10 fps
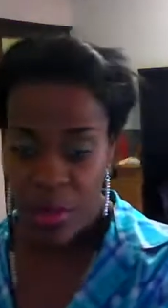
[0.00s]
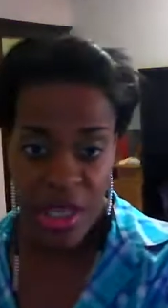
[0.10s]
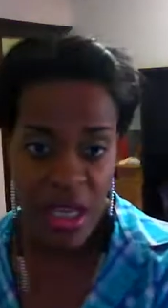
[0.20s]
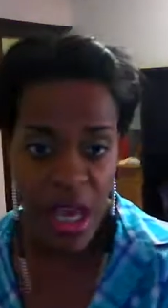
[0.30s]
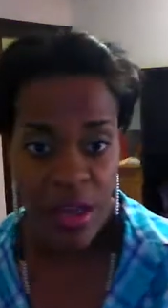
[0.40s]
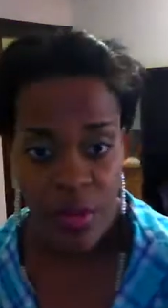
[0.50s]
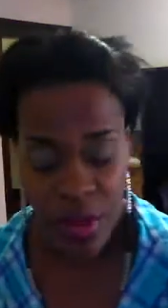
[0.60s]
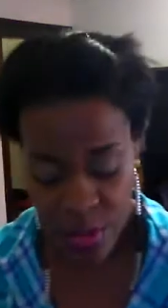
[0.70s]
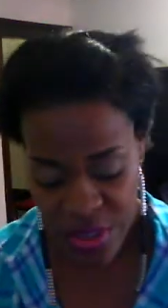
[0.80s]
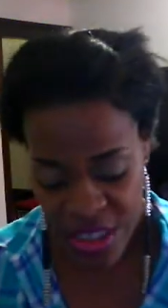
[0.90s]
The peacock
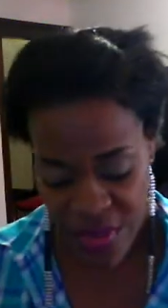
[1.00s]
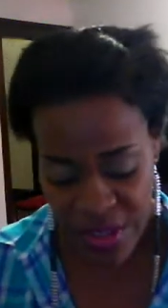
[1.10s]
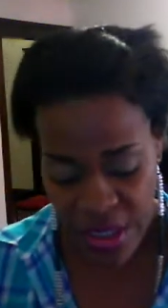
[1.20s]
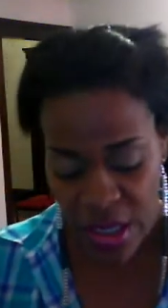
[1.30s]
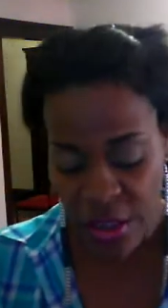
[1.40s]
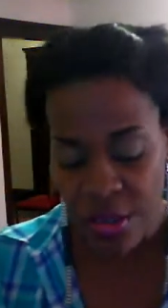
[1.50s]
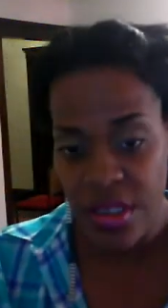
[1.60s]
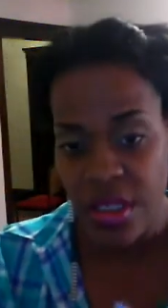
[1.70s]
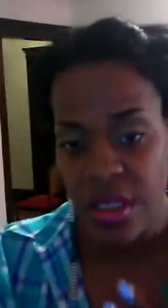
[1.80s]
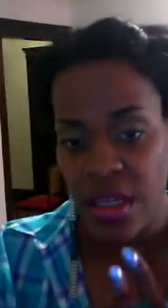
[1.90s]
ring was
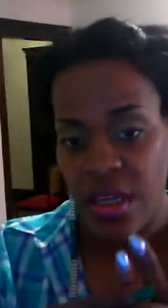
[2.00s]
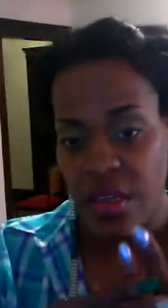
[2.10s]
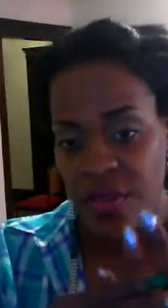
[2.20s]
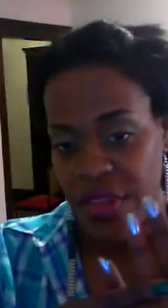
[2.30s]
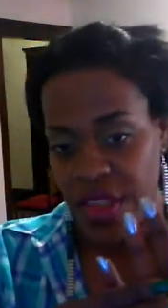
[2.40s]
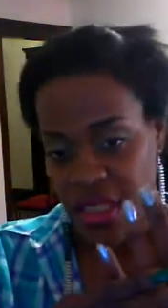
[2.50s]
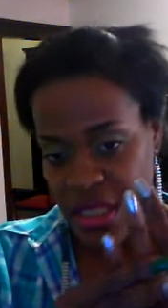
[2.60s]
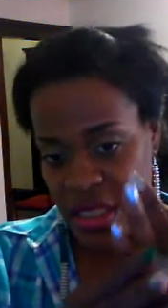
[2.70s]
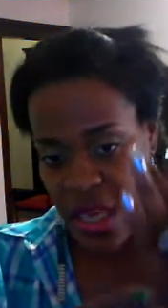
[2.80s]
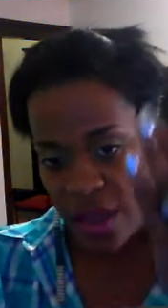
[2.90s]
$7.
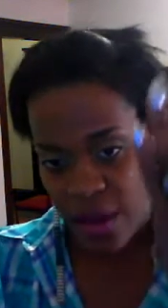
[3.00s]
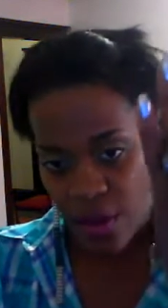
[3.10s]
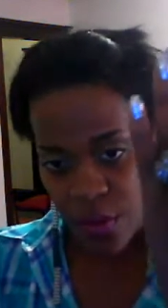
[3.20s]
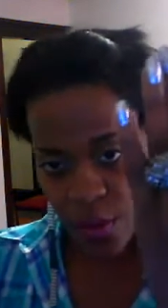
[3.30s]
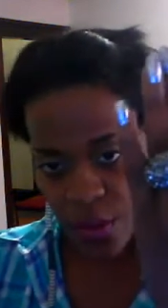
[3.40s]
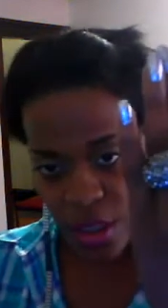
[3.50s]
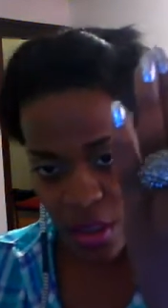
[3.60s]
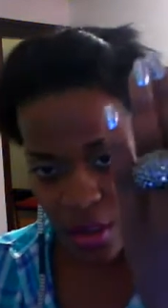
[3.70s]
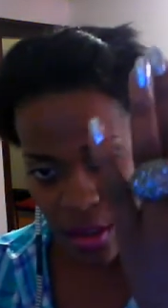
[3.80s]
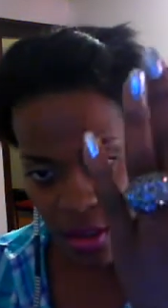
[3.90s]
This is how the
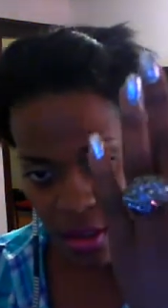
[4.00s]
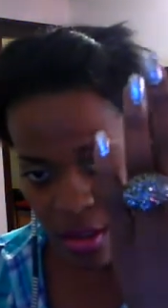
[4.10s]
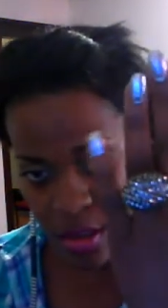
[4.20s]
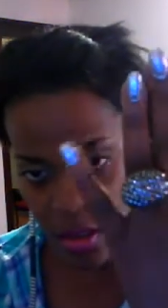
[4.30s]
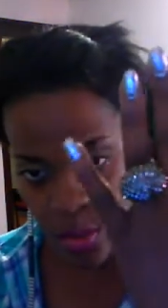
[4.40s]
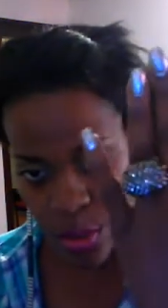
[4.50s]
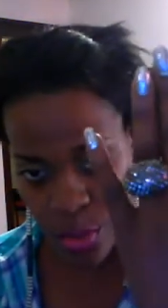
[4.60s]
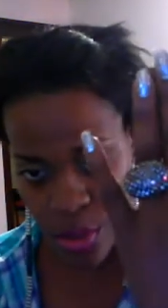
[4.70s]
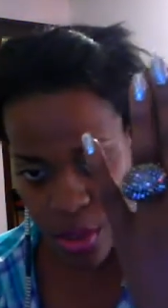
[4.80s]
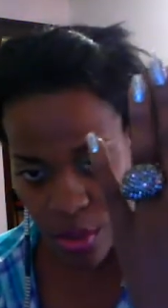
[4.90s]
ring looks when
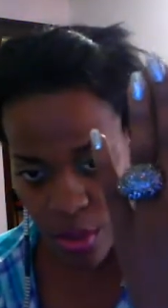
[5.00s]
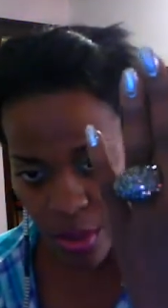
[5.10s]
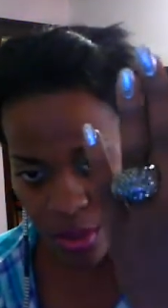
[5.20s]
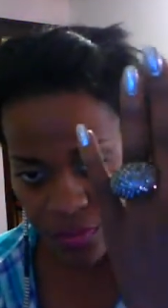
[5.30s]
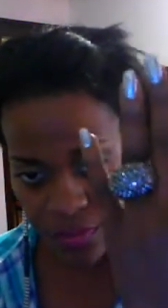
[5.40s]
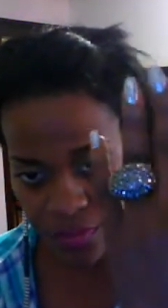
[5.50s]
you put it on.